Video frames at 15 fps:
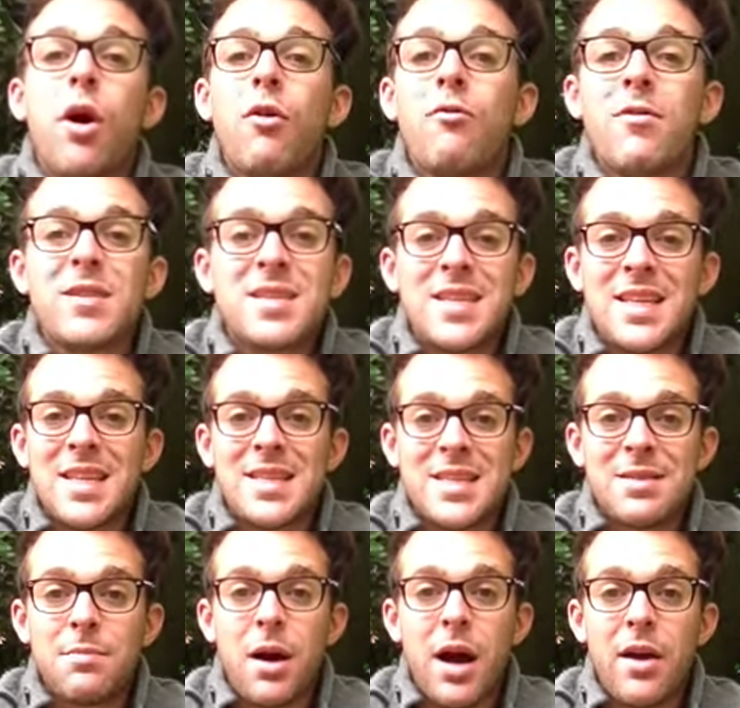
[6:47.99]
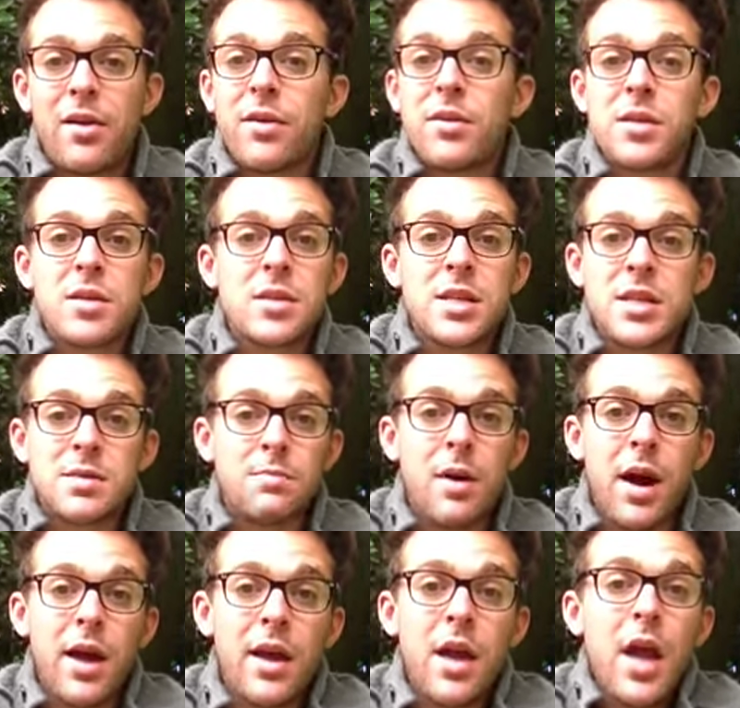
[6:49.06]
Obviously, this is my, this is
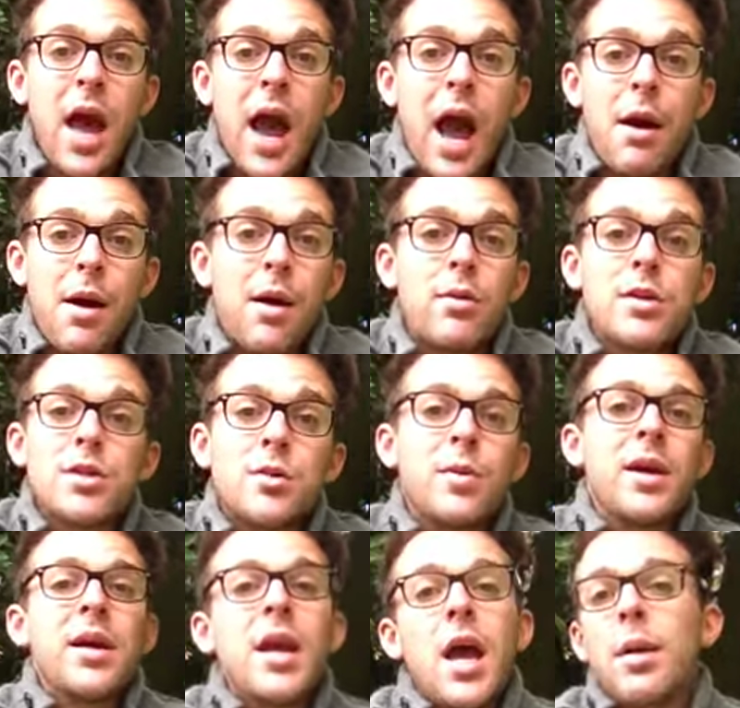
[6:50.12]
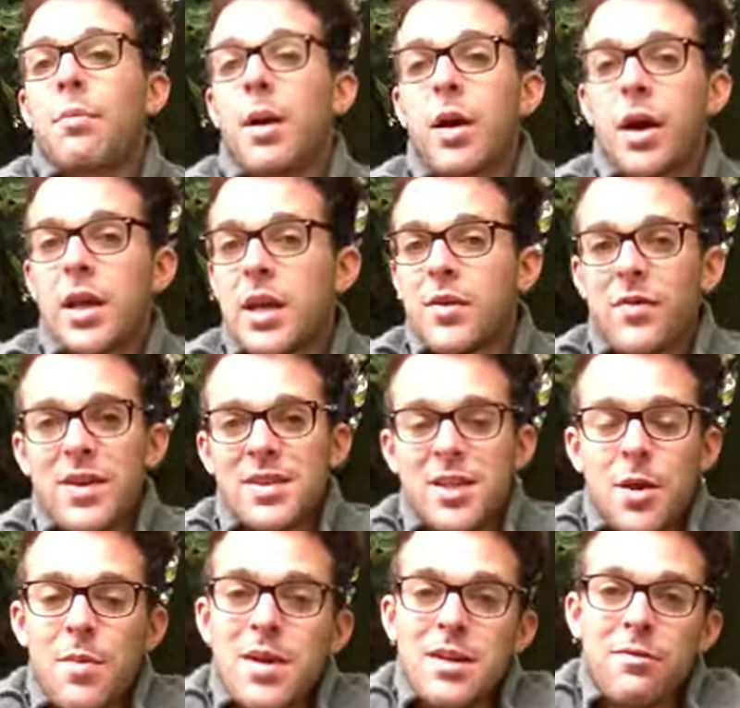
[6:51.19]
my how I would do it, but there's
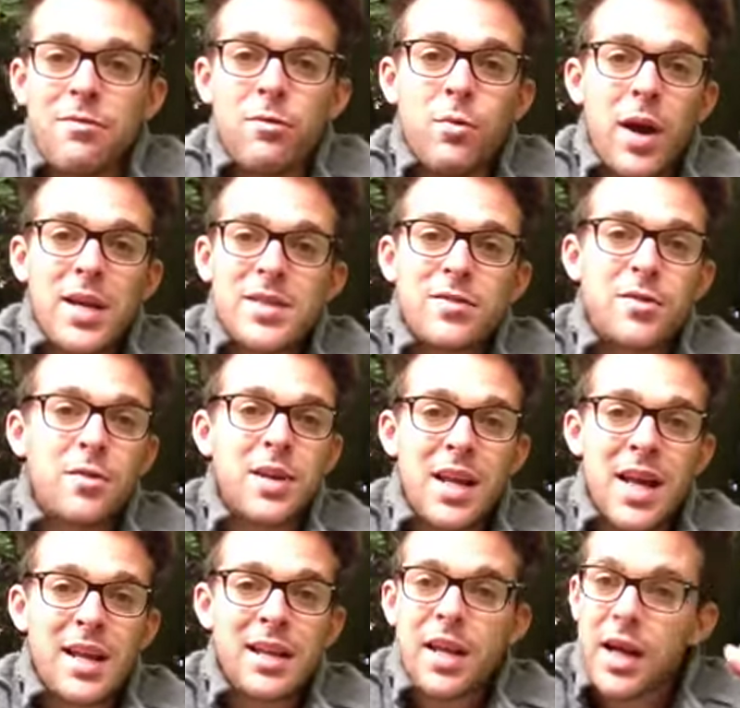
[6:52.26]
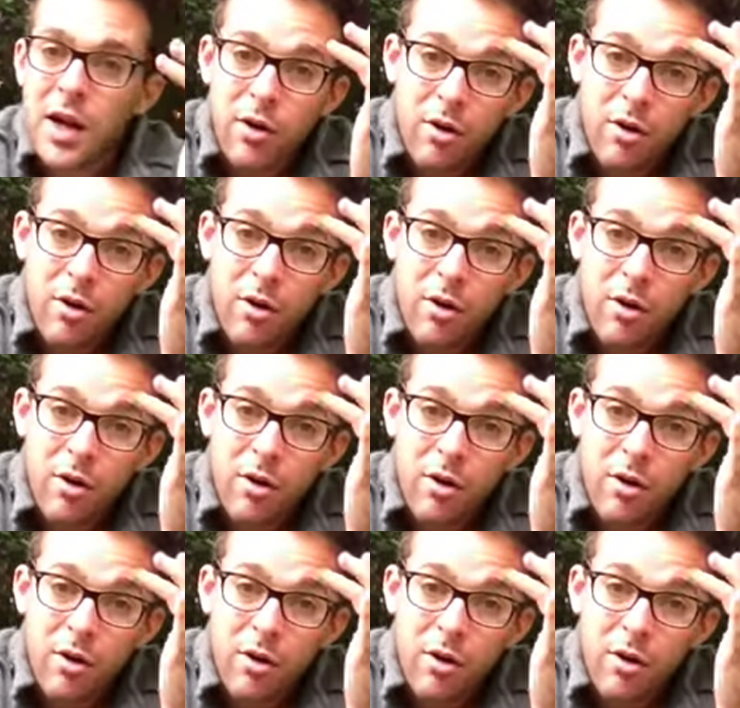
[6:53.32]
so many different ways of doing it, and